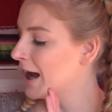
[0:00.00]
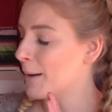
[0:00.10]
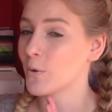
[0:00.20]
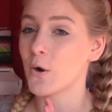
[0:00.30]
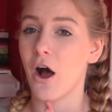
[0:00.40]

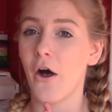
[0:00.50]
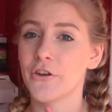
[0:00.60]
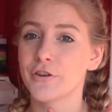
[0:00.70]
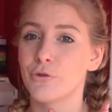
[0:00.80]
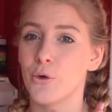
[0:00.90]
I'm gonna
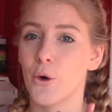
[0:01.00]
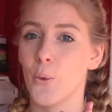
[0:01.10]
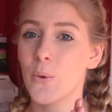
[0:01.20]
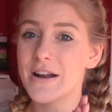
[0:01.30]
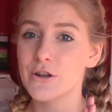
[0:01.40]
ask for
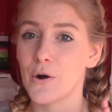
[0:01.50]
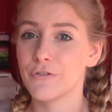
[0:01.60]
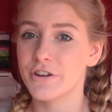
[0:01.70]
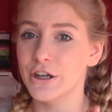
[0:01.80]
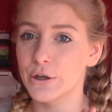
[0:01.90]
window
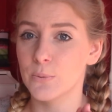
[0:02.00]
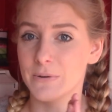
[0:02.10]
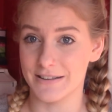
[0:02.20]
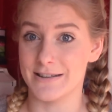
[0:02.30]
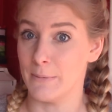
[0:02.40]
view
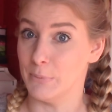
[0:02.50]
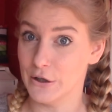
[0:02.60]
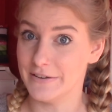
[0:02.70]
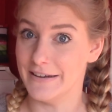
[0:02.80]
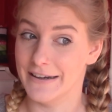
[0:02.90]
because it's my
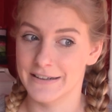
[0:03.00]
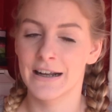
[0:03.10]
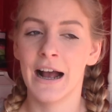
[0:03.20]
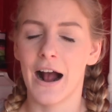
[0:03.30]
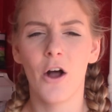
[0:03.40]
birthday.
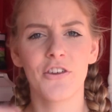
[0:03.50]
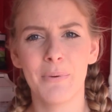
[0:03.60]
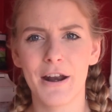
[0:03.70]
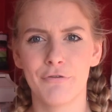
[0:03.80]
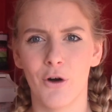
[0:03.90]
I asked it
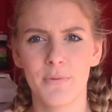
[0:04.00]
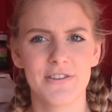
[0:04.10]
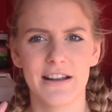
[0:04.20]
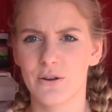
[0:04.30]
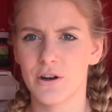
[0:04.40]
by the phone,
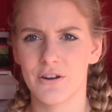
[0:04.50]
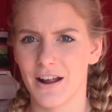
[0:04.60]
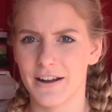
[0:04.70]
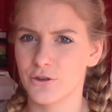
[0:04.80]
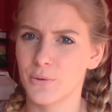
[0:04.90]
so they couldn't
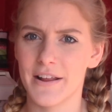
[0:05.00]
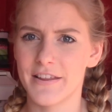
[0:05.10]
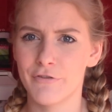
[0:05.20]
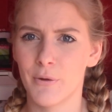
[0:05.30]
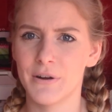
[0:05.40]
like do
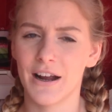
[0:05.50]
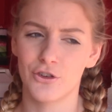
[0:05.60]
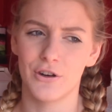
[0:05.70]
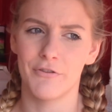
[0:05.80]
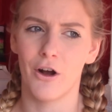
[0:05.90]
anything for me. I
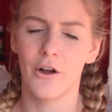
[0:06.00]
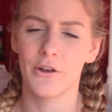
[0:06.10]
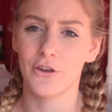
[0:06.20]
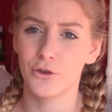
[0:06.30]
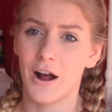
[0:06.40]
should
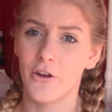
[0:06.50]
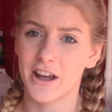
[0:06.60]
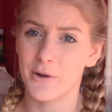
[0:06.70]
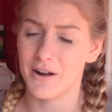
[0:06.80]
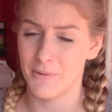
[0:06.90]
ask
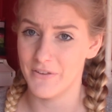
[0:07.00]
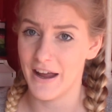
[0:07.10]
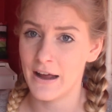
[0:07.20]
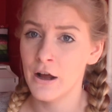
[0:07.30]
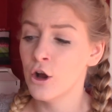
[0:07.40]
it when I'm
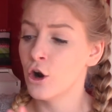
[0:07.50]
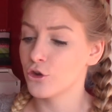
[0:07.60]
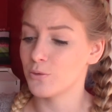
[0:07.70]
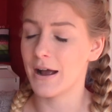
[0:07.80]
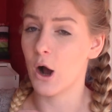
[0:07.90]
there.
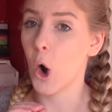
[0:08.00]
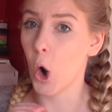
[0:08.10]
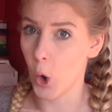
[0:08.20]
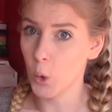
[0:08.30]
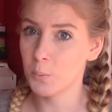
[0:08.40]
So I
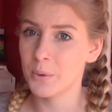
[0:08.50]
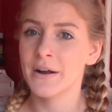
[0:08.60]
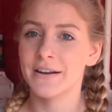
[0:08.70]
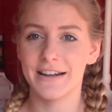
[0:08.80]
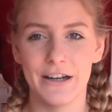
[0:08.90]
hope
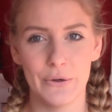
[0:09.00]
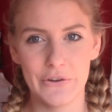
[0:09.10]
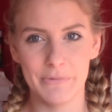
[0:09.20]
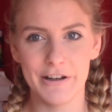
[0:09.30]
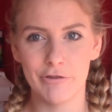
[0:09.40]
they do
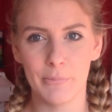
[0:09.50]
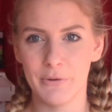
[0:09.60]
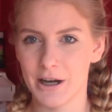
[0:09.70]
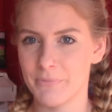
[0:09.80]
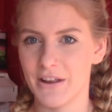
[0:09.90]
something for me
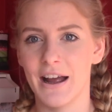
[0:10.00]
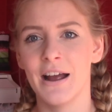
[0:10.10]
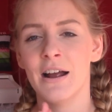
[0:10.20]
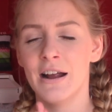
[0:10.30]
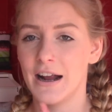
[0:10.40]
when I'm there
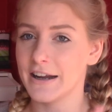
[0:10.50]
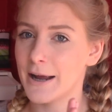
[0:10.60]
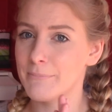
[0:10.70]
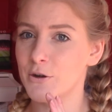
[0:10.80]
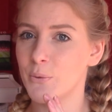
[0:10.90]
and
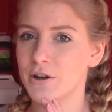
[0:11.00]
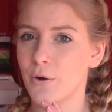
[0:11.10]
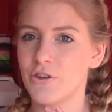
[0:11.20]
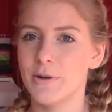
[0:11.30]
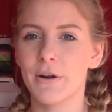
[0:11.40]
get me a
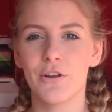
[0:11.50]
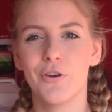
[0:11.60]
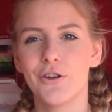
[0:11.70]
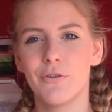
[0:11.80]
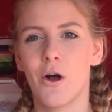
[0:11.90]
window seat because
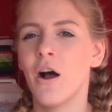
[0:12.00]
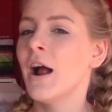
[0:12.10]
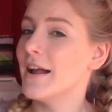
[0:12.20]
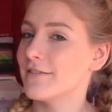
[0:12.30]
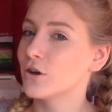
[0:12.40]
first of all,
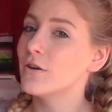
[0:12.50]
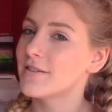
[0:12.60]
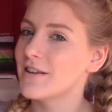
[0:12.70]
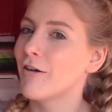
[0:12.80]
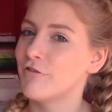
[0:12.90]
it's a good
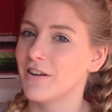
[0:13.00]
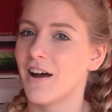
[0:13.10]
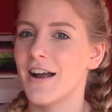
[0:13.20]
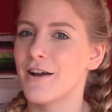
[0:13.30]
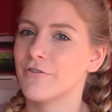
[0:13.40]
selfie
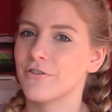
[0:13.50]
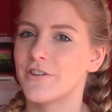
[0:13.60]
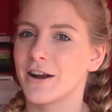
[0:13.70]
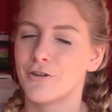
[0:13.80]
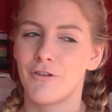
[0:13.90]
light, and
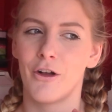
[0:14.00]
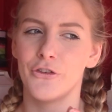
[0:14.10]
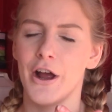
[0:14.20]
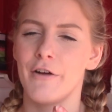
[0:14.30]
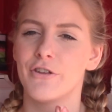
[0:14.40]
second of all,
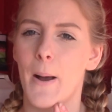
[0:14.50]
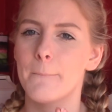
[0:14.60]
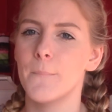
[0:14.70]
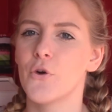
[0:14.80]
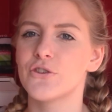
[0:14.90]
you have the
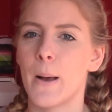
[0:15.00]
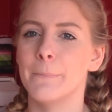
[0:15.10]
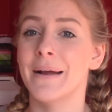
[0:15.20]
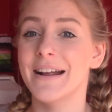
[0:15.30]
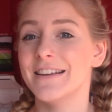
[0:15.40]
most
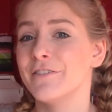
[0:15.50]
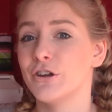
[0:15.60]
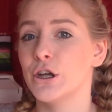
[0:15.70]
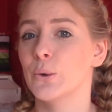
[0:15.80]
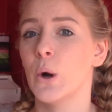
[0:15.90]
amazing
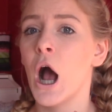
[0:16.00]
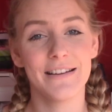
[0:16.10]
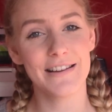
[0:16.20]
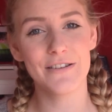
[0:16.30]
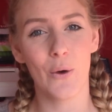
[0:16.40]
view.
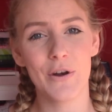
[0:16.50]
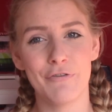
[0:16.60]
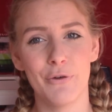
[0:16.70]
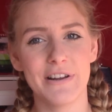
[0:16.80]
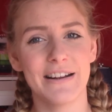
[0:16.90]
This is the only
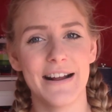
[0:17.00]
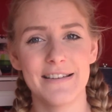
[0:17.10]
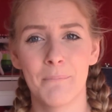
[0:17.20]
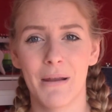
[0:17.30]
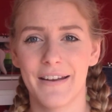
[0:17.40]
food thing that
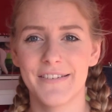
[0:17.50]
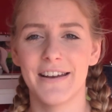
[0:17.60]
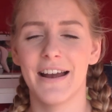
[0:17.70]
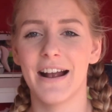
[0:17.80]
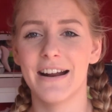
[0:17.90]
isn't planned
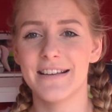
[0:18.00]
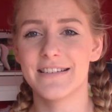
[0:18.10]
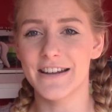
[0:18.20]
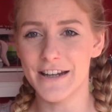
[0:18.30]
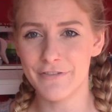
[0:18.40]
yet, and it's
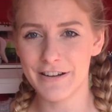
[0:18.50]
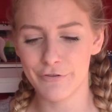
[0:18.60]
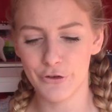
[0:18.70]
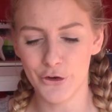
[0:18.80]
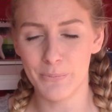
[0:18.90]
the evening
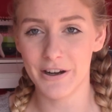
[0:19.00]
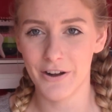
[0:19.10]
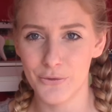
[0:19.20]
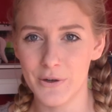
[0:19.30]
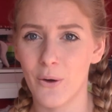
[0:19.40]
food
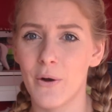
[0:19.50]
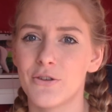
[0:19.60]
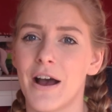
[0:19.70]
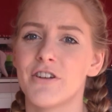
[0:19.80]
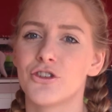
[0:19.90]
because we're going
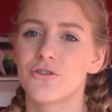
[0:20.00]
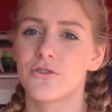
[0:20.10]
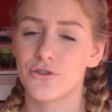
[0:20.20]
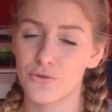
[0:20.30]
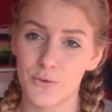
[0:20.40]
to
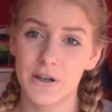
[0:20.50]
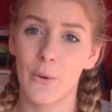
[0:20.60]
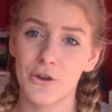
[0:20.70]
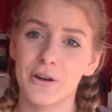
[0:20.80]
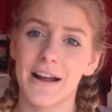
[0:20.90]

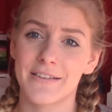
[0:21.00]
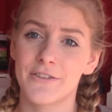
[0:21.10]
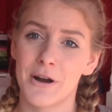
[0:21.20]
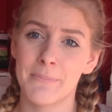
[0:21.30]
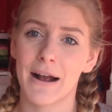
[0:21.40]
get the
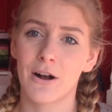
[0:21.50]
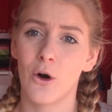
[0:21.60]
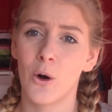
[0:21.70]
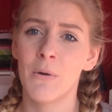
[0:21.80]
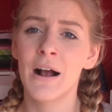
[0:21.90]
train back
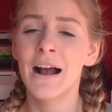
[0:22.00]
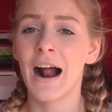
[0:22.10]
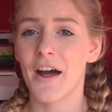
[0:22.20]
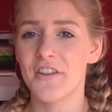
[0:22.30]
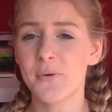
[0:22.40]
home.
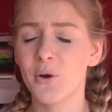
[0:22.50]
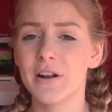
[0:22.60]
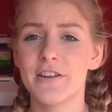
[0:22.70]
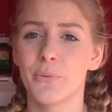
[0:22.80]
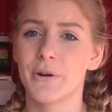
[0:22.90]
I think we're going
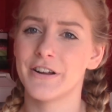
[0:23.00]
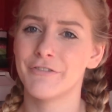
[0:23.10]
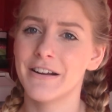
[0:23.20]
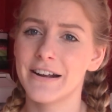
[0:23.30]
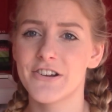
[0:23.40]
to eat somewhere in the
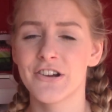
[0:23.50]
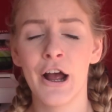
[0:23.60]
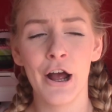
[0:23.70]
village.